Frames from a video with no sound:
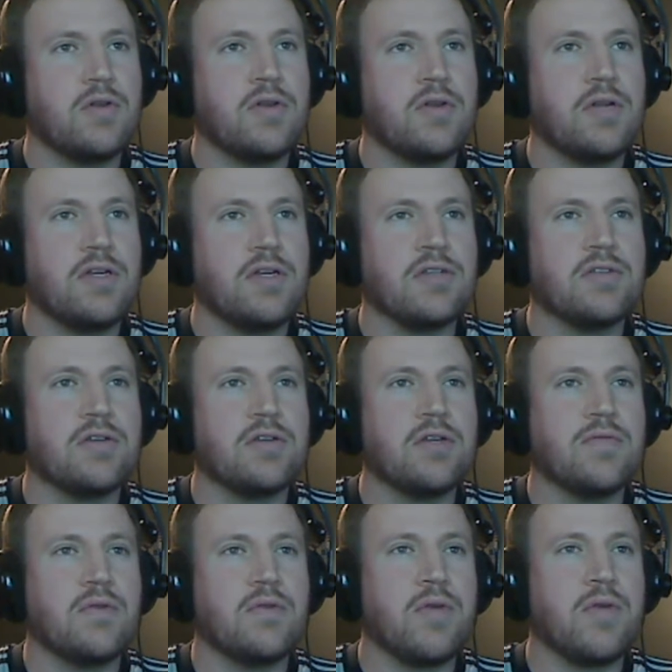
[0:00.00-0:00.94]
not necessarily a
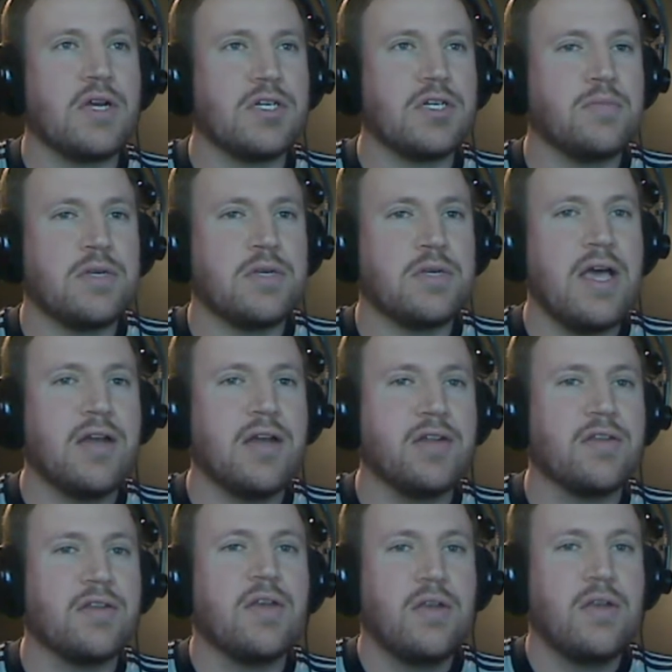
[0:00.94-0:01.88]
different direction, but
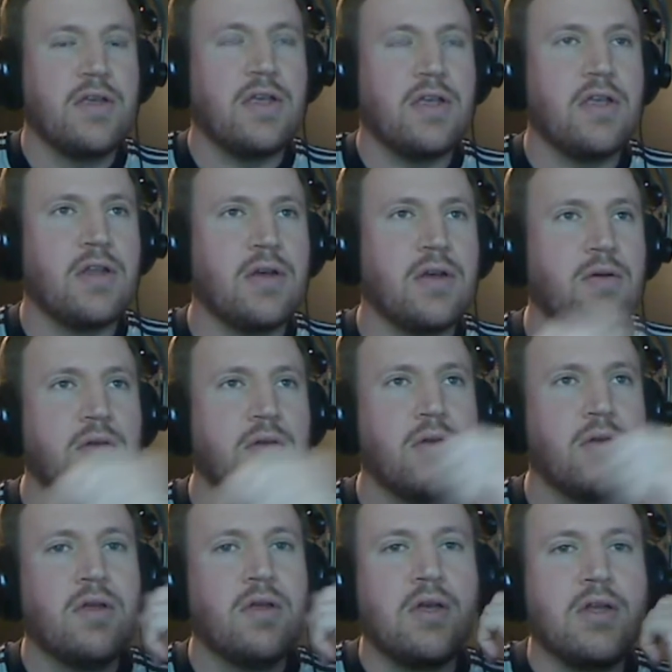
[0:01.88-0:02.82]
added,
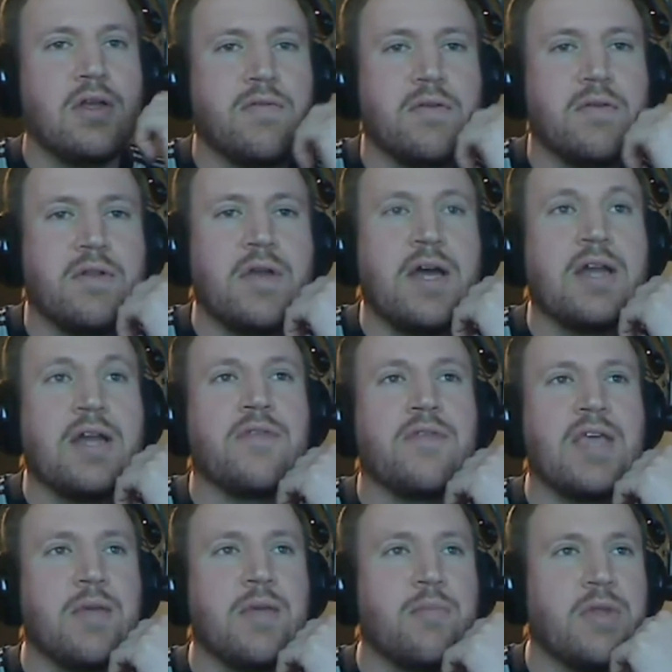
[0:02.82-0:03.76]
a different line
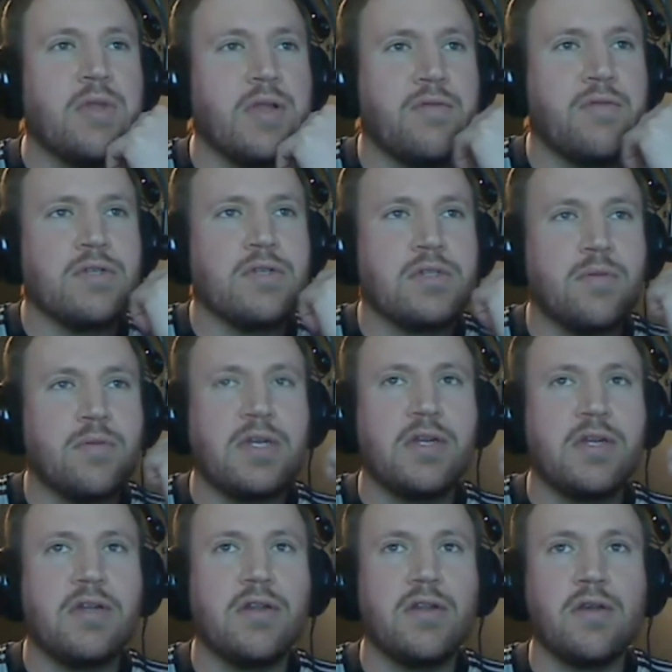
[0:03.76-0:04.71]
of gameplay for
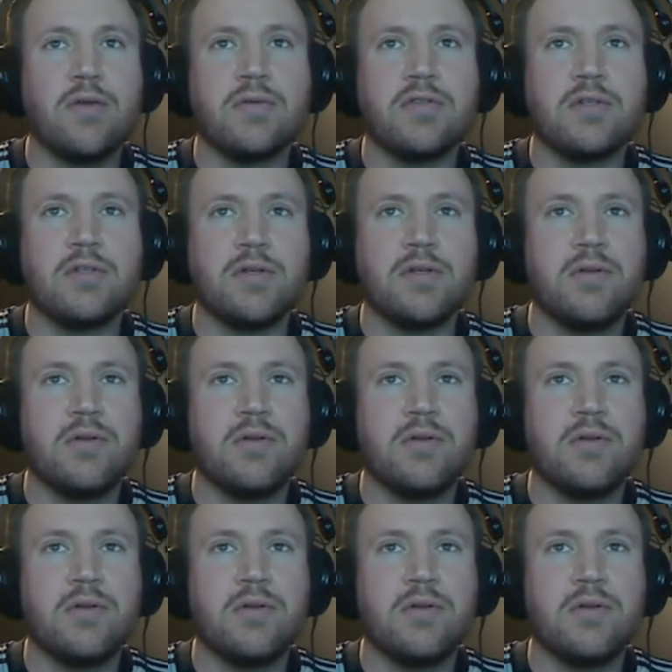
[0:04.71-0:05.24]
somebody to do. So